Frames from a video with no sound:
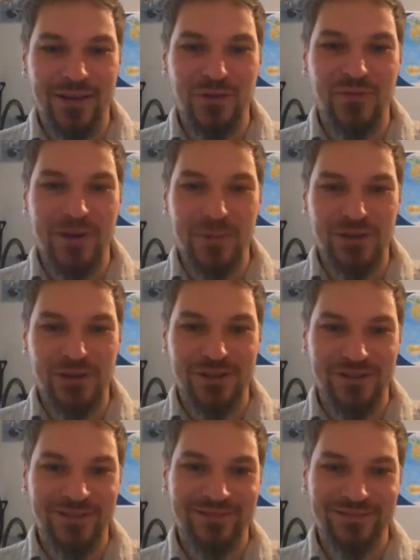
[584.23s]
thank you very
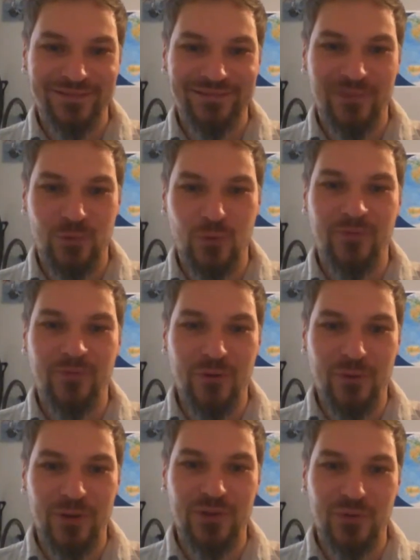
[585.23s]
much. Look
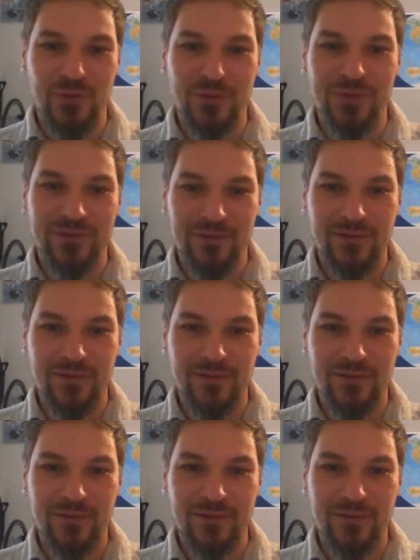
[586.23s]
forward to